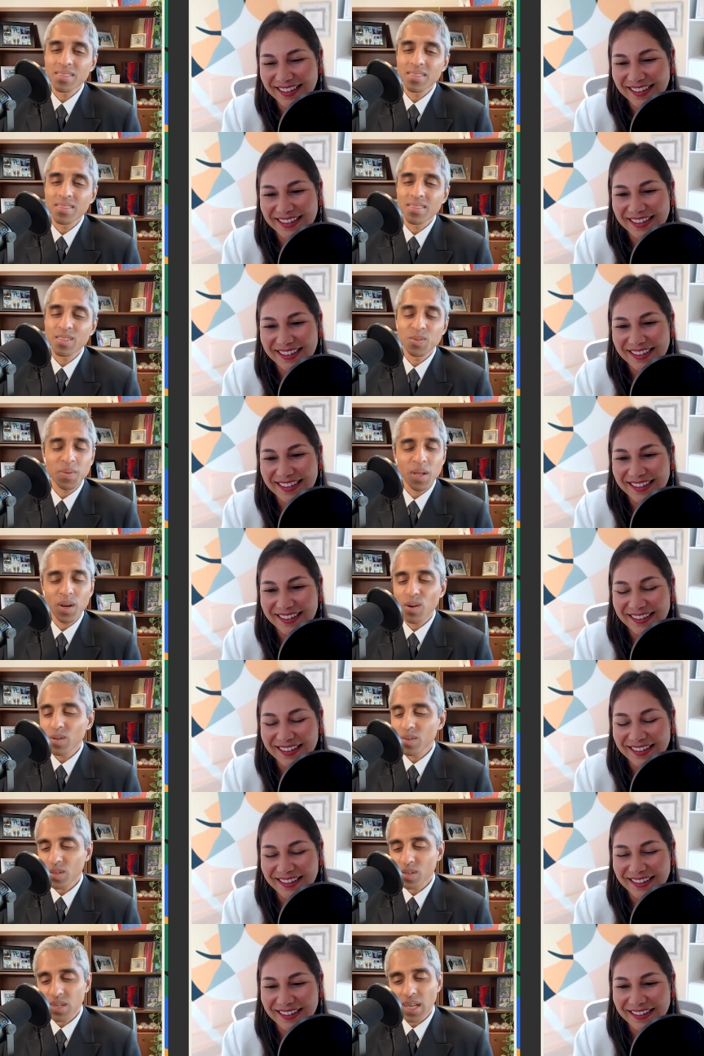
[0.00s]
Speaker 1: despite all
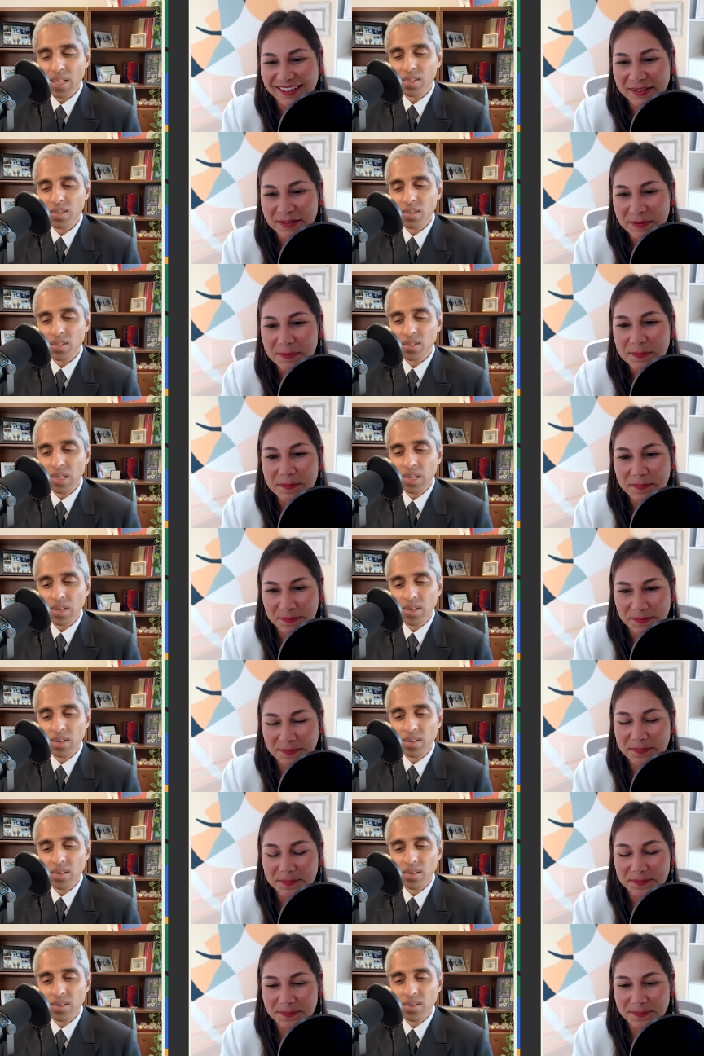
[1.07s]
the challenges that
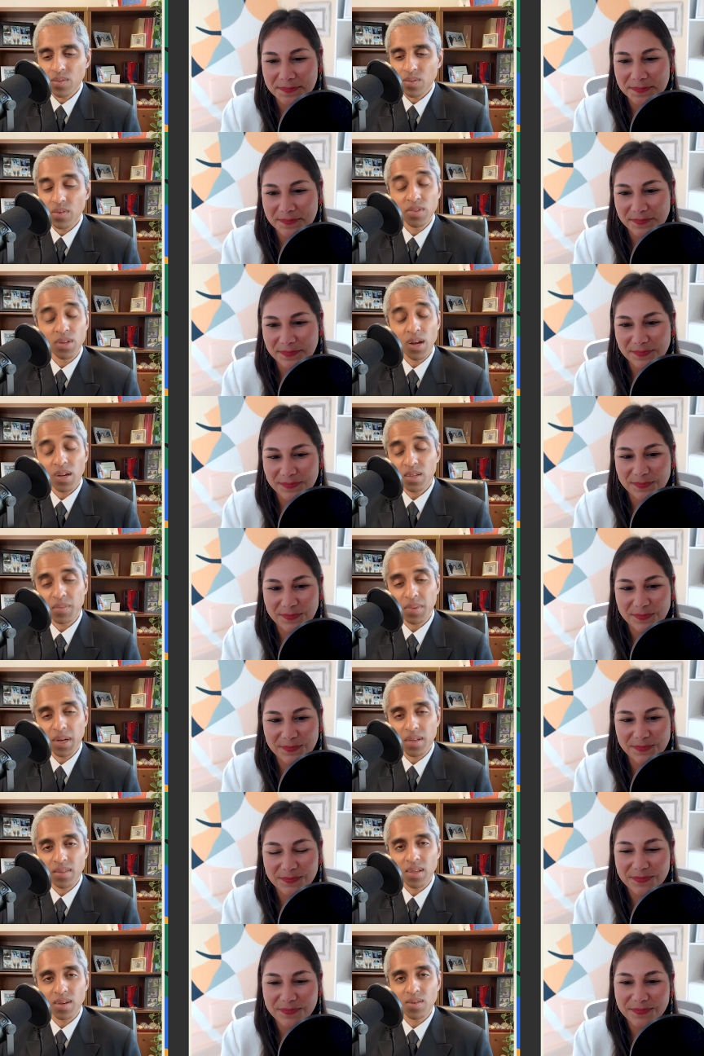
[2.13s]
we've talked
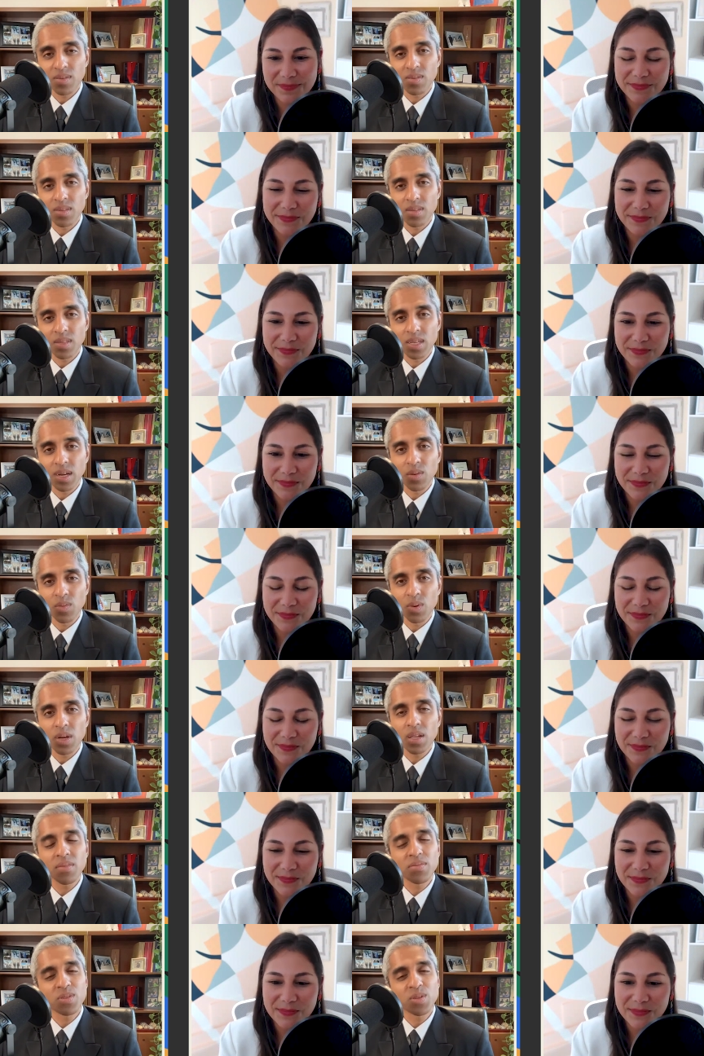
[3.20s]
about that are still there, what
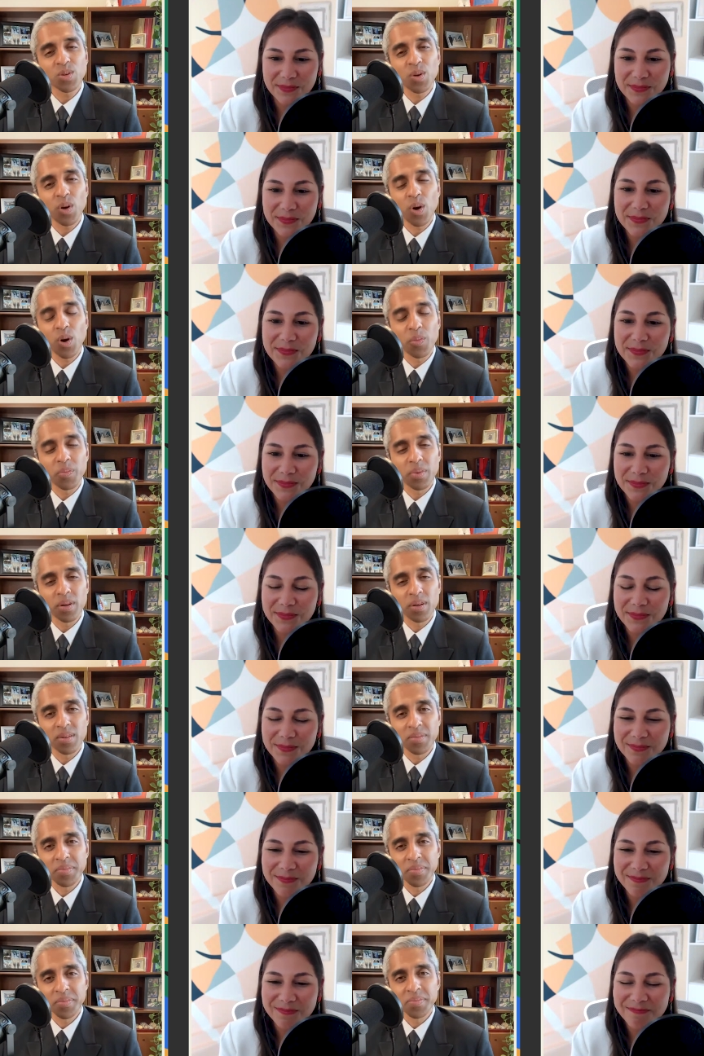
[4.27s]
gives you hope?
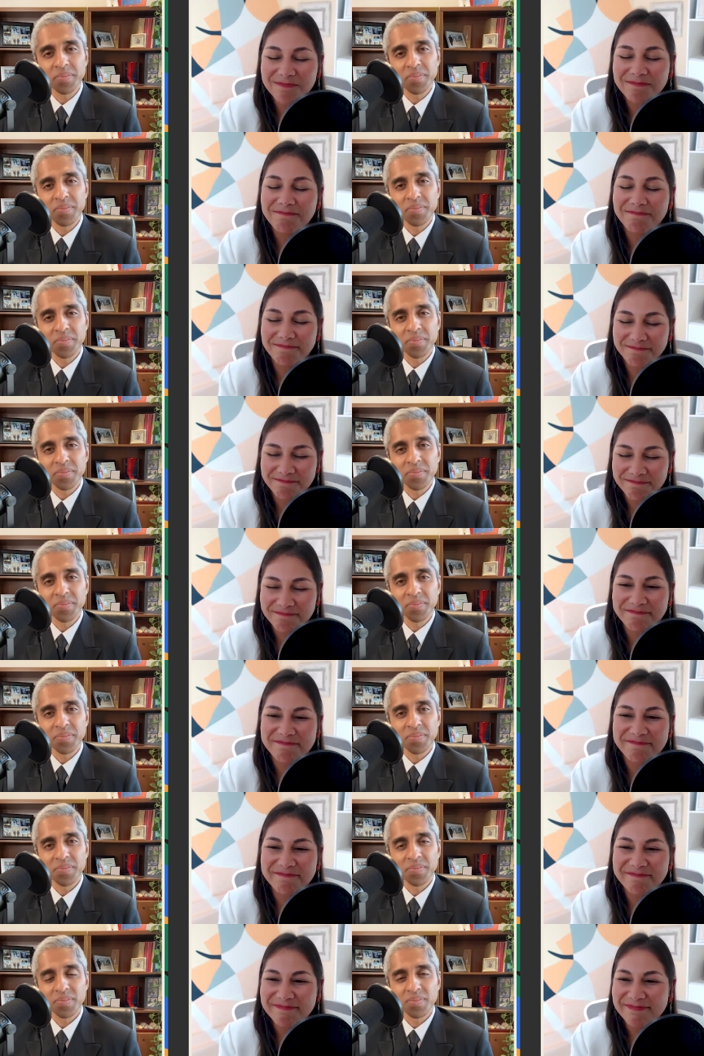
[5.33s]
Speaker 2: Hmm.
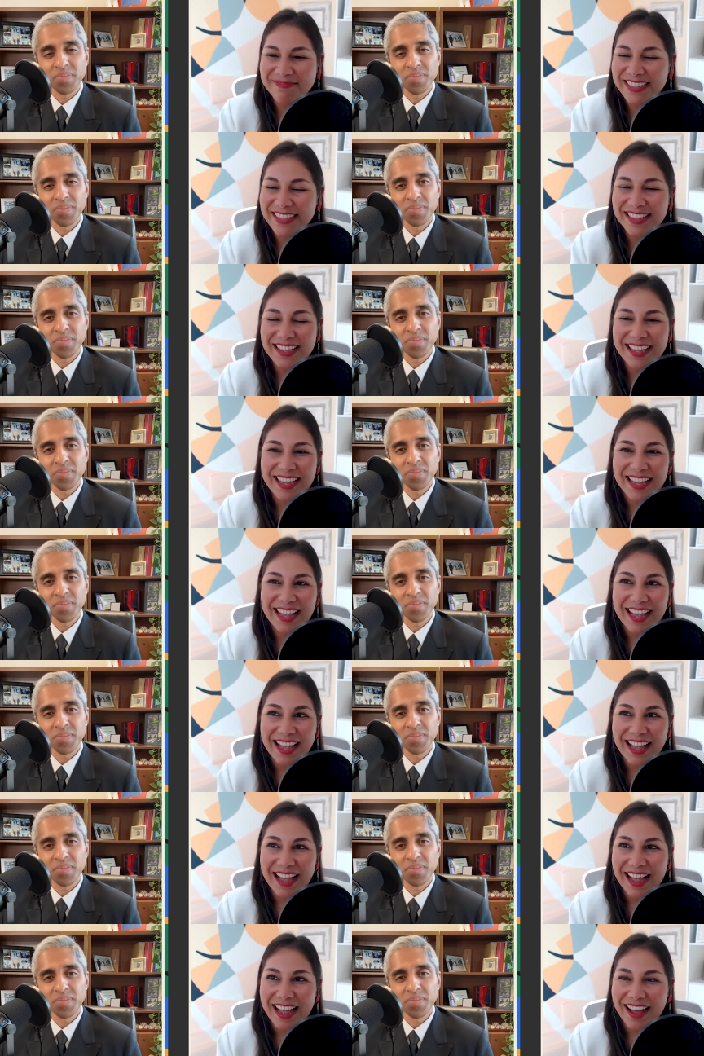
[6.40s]

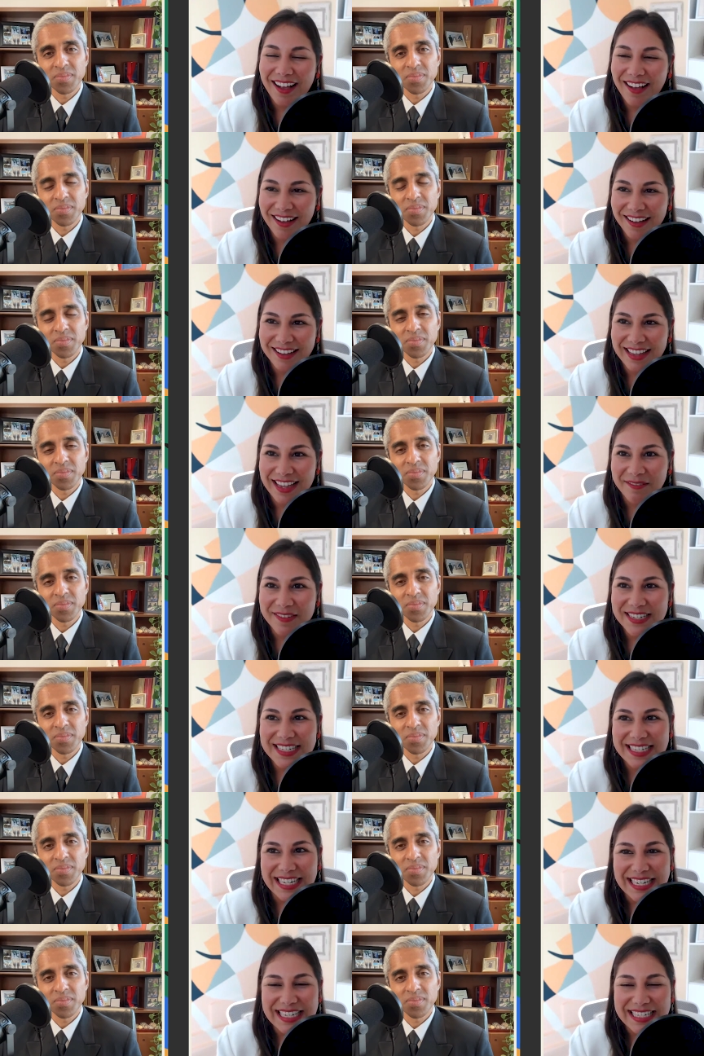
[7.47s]
Ah, that one's
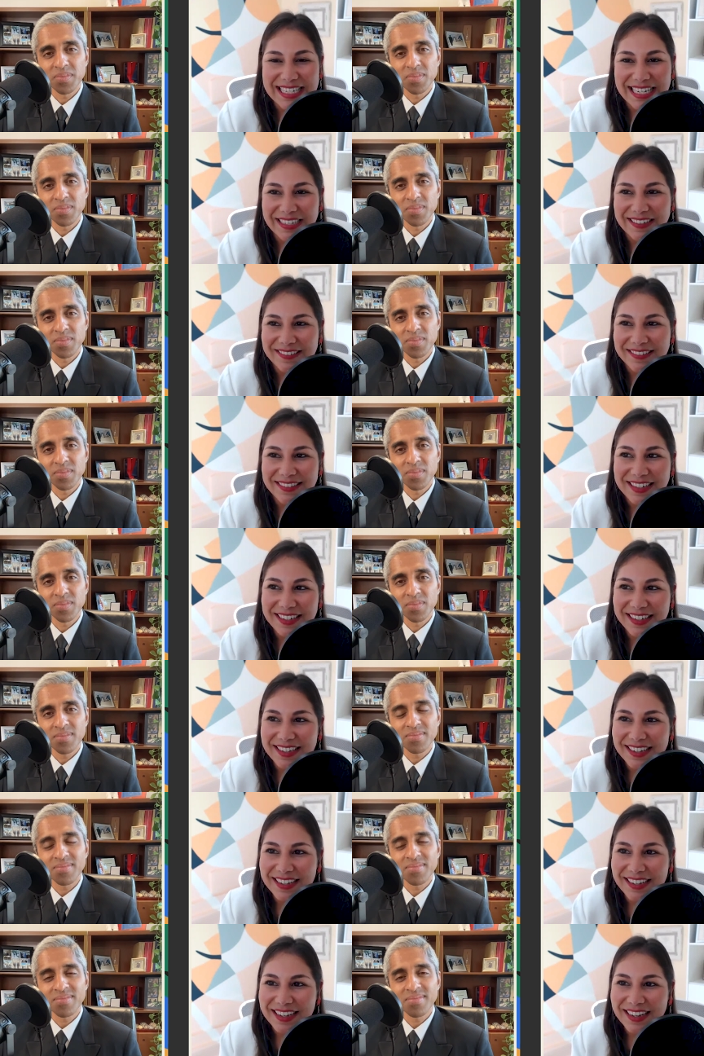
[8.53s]
easy.
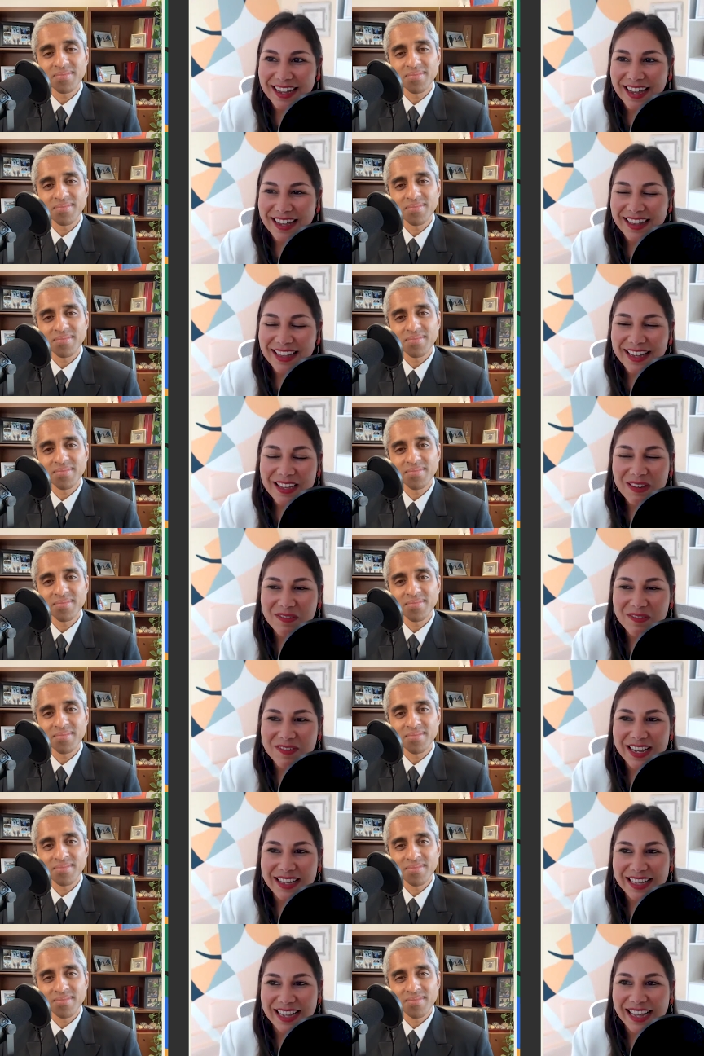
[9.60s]
Hmm. I think of
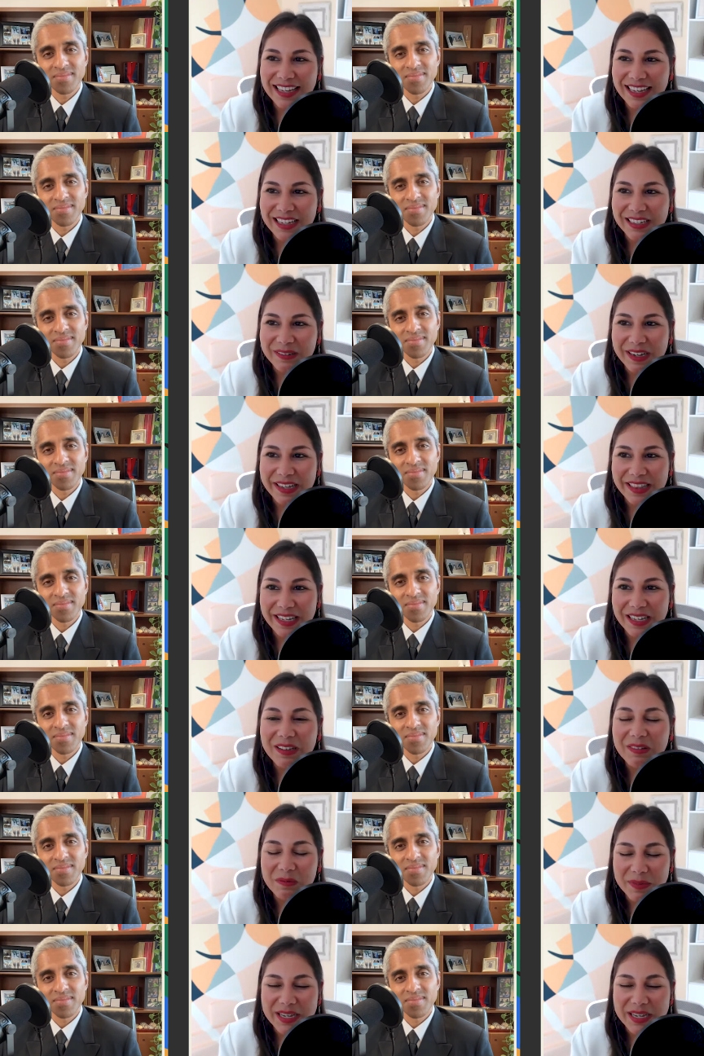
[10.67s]
Natalia. I think of my